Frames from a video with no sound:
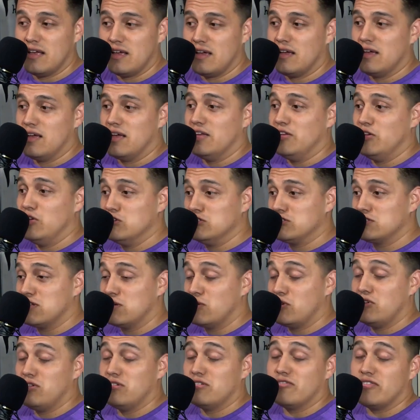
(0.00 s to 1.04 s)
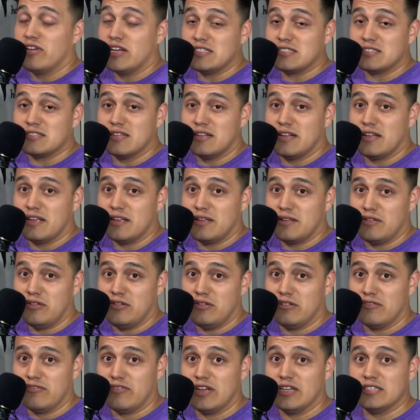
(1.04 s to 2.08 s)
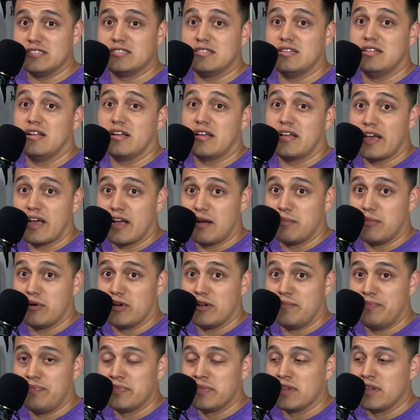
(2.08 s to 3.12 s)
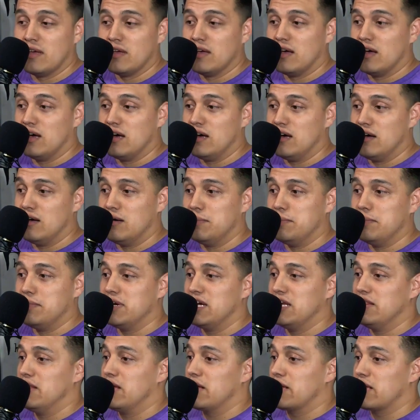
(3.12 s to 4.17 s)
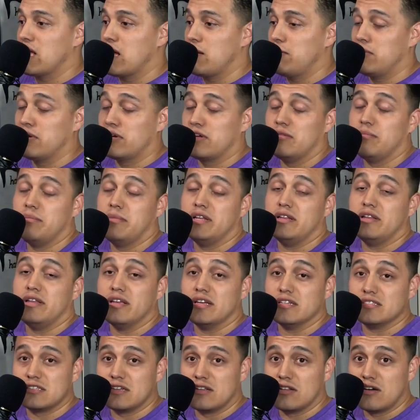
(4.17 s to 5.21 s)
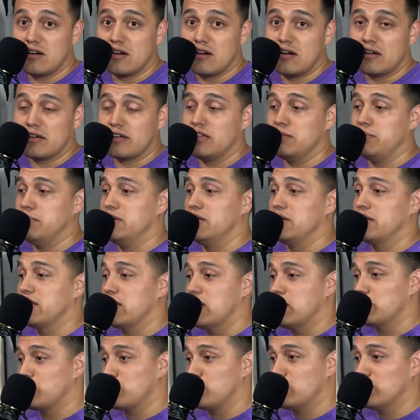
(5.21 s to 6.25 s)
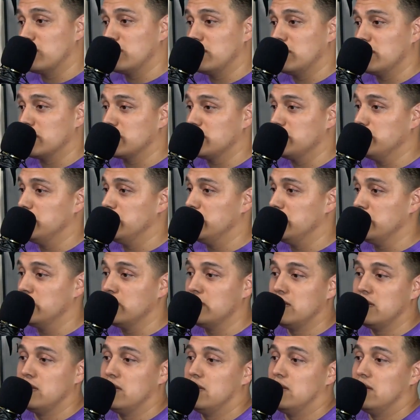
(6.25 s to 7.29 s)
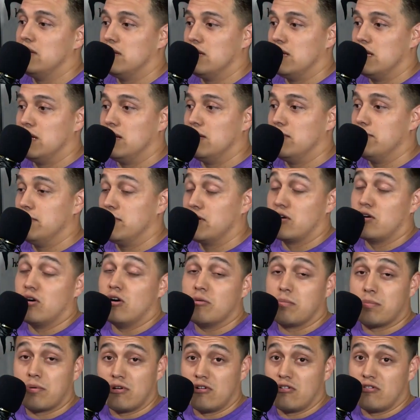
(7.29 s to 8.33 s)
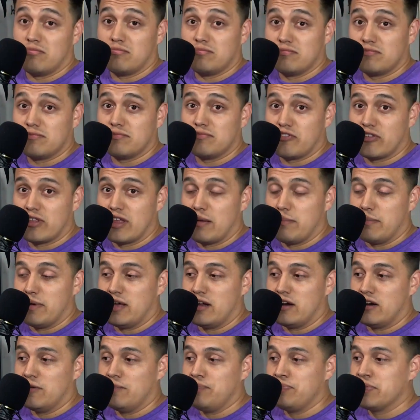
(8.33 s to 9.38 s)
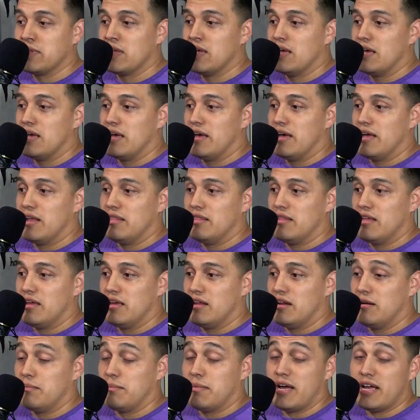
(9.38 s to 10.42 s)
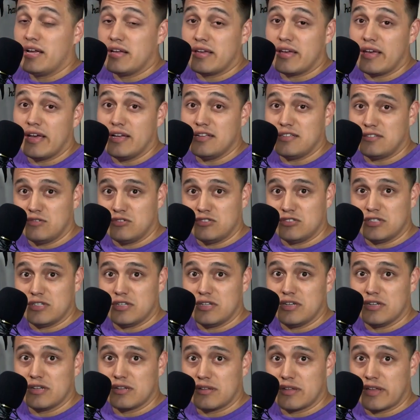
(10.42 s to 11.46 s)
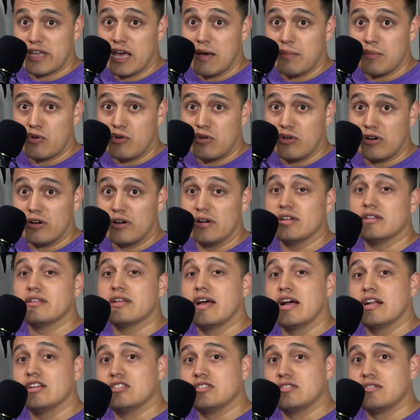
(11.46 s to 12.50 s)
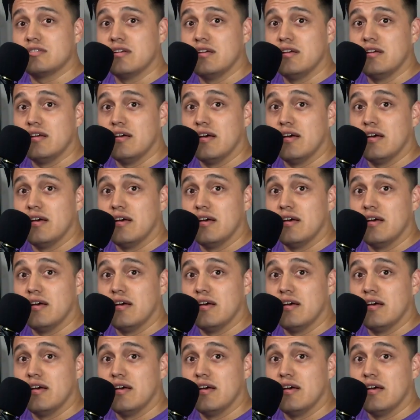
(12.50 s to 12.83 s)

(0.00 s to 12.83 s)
And usually when you invest in it, you invest in a camera. And that camera can be DSLR, it could be a camcorder, it could be a GoPro for that matter. And then in my case, it was a camcorder attached.